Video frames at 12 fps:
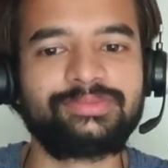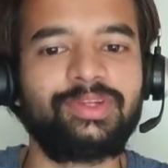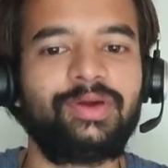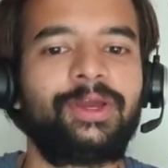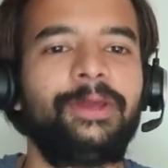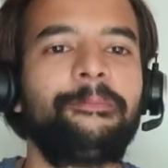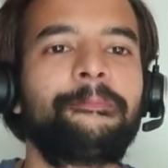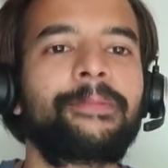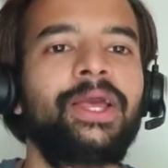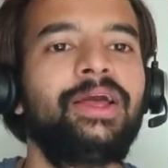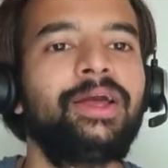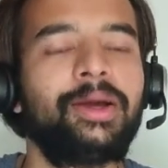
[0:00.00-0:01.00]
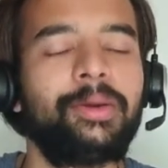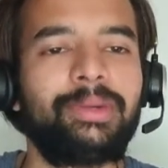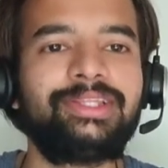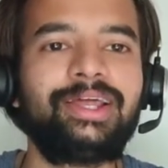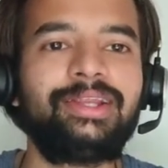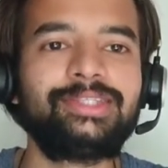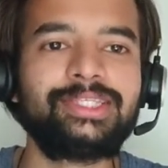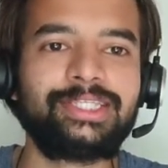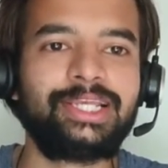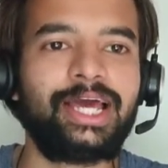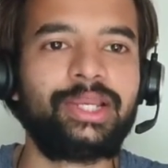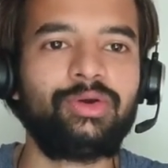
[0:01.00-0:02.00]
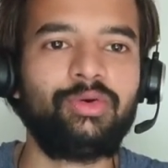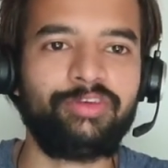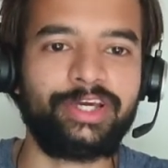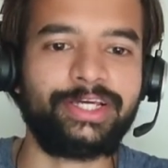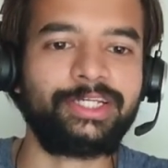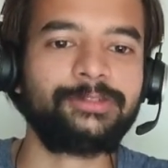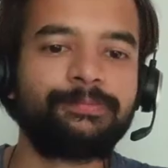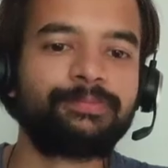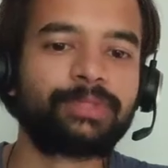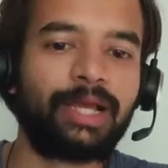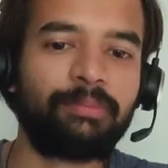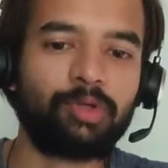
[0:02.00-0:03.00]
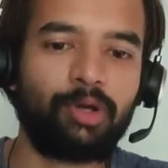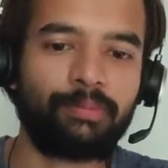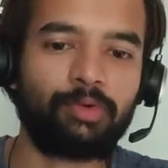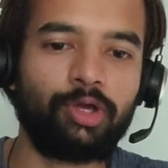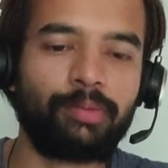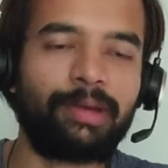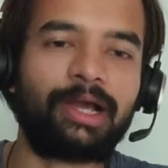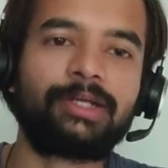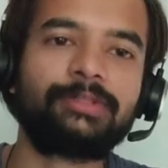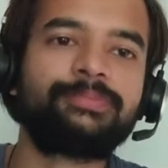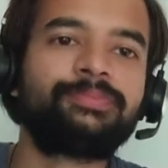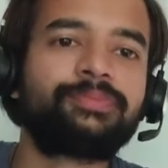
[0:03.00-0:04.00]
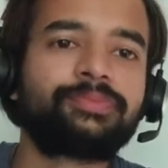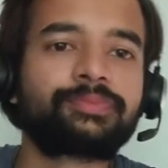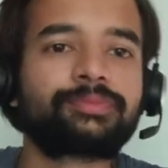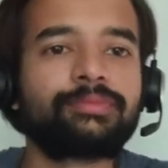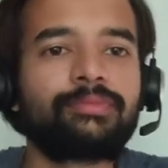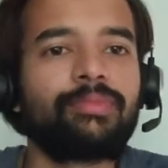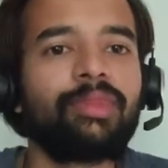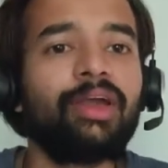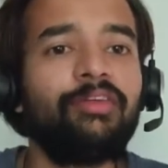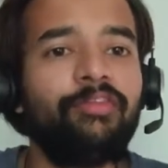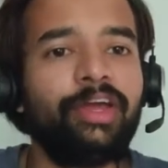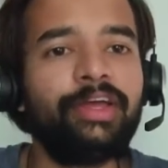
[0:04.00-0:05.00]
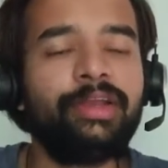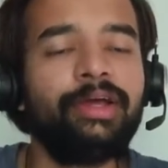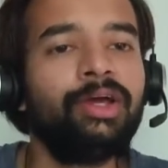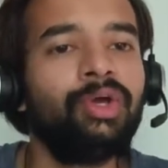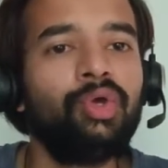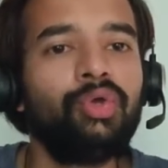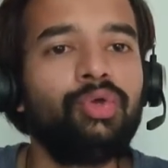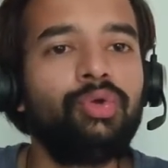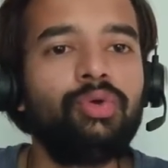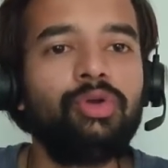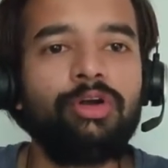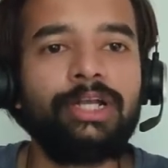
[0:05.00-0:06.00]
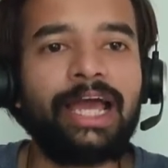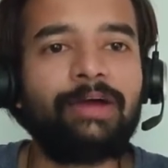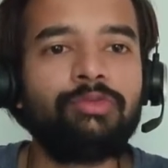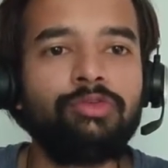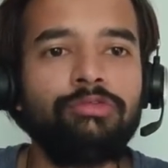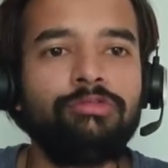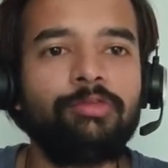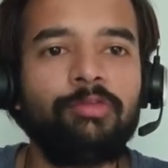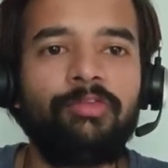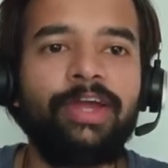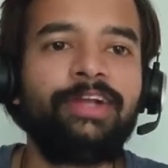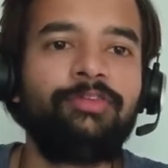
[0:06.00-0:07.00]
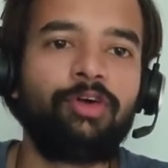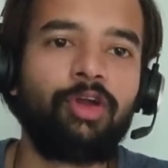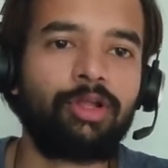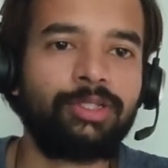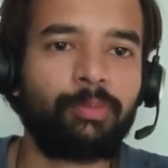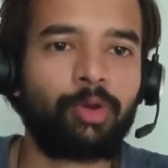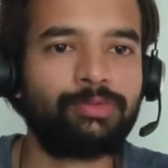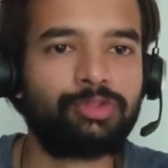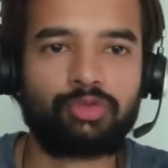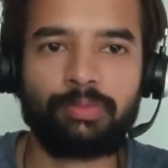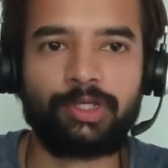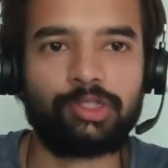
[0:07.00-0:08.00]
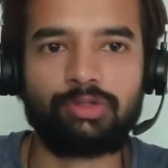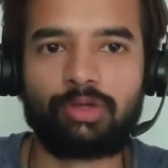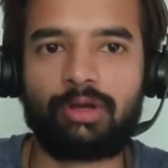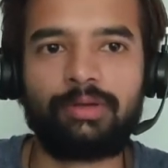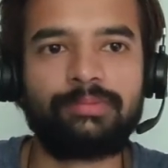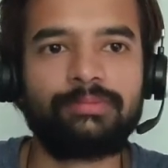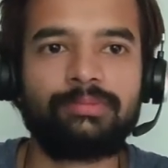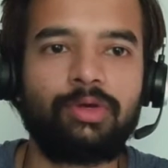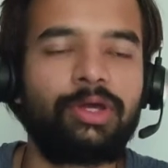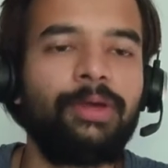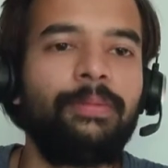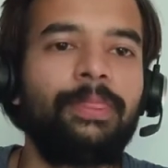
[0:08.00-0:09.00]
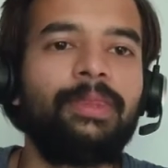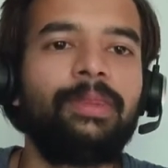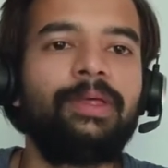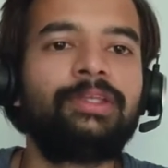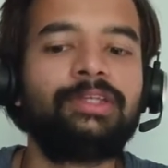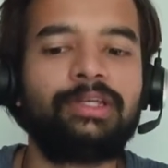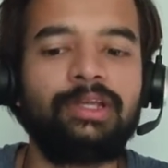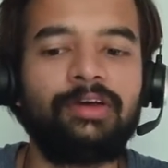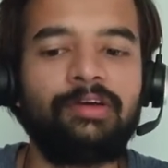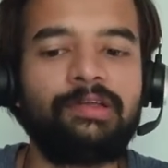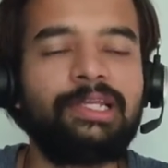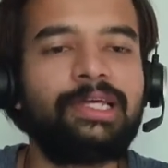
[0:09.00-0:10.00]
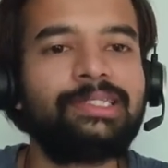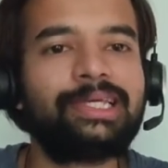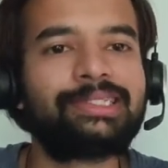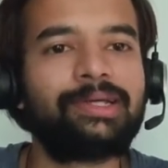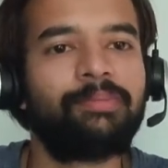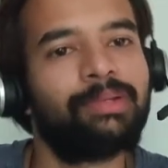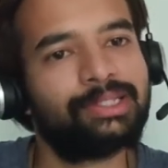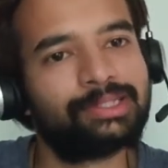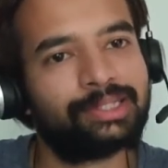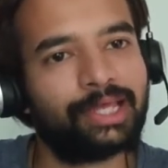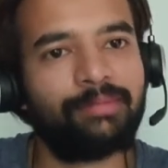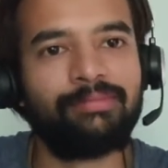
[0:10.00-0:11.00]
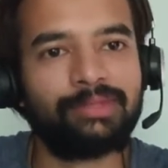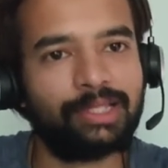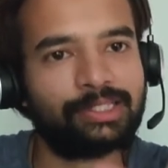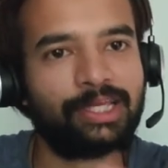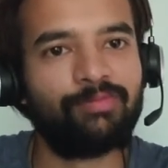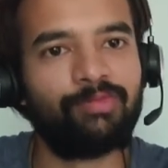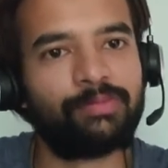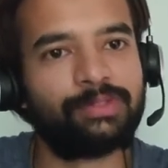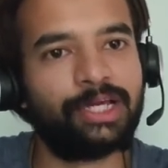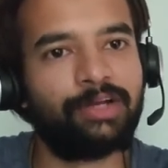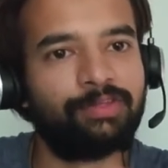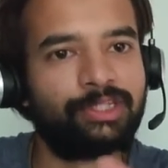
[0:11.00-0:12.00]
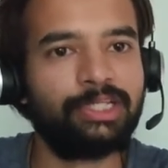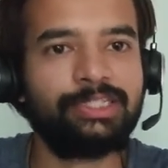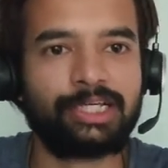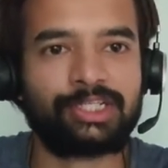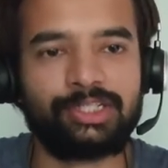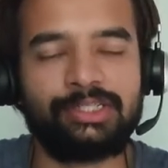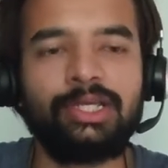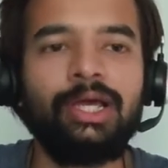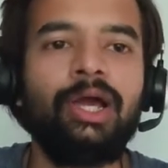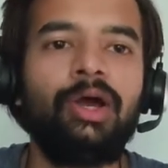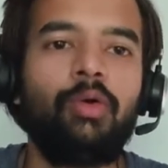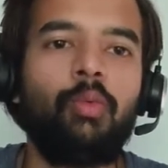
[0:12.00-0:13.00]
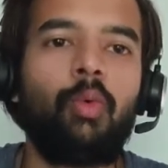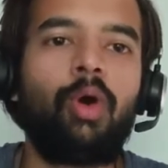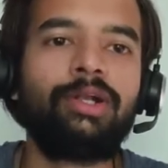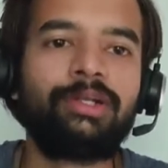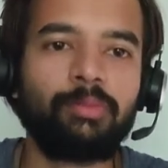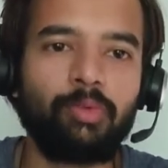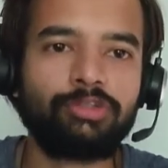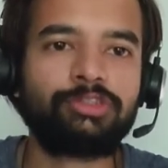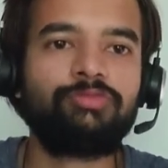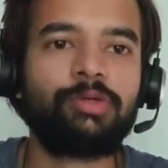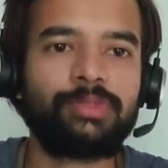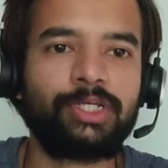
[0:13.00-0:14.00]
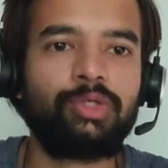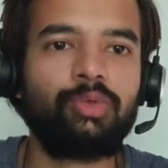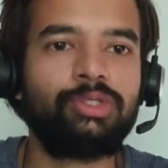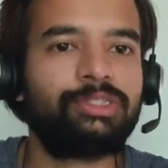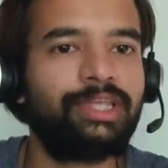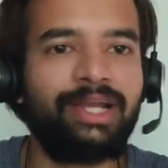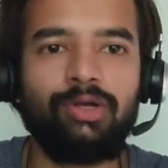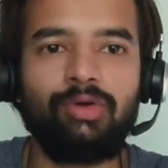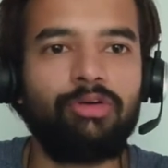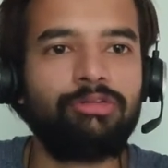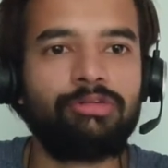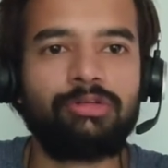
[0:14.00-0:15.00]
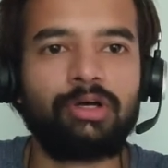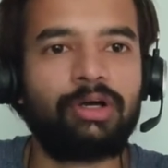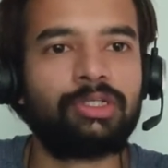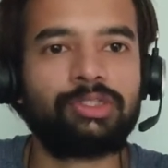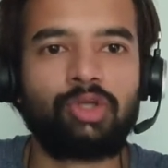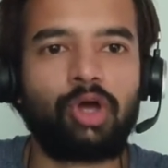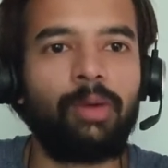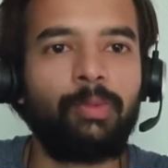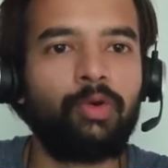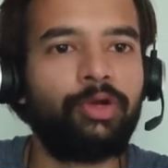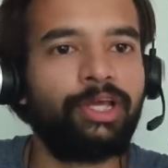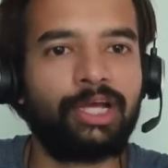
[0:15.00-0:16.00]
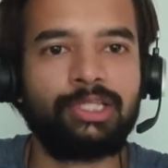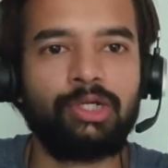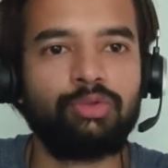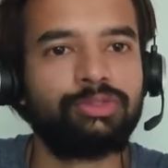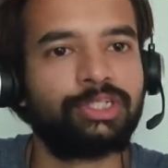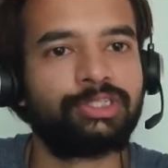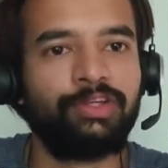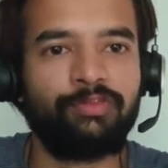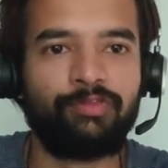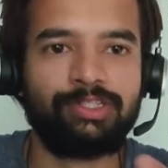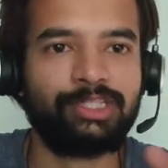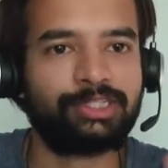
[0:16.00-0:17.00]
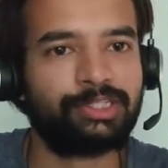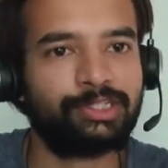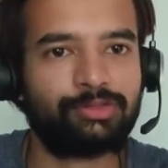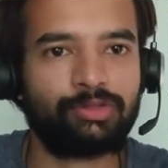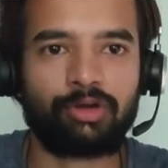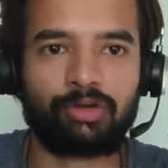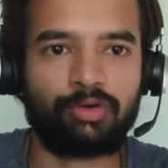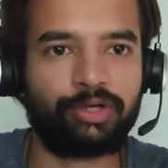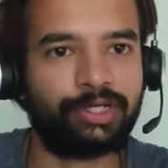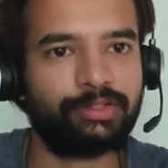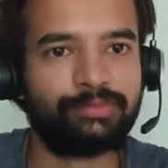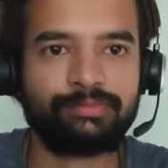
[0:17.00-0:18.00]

Okay. But there is a scenario where I'm going back, where you don't have to wait for all the promises to be resolved. Okay, and there is a nice example is the same website with three sections. What most websites do is they don't stop loading other two sections if one section is not loaded.